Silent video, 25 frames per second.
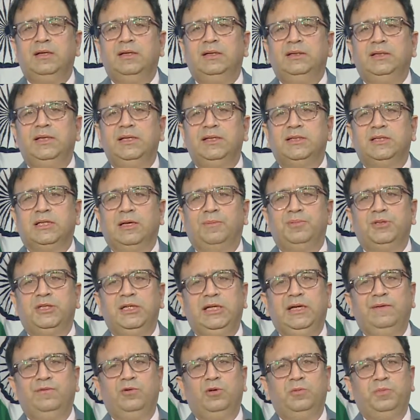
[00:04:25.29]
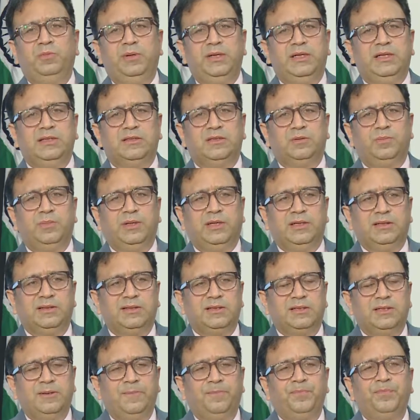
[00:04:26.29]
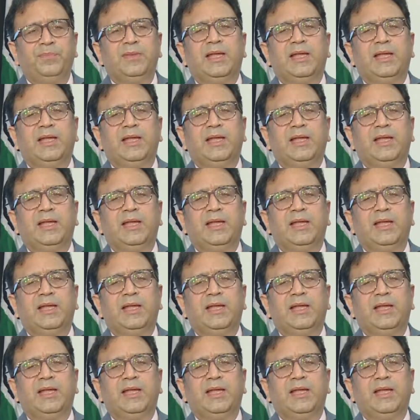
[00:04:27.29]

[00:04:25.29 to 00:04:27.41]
the subsidy would be disbursed.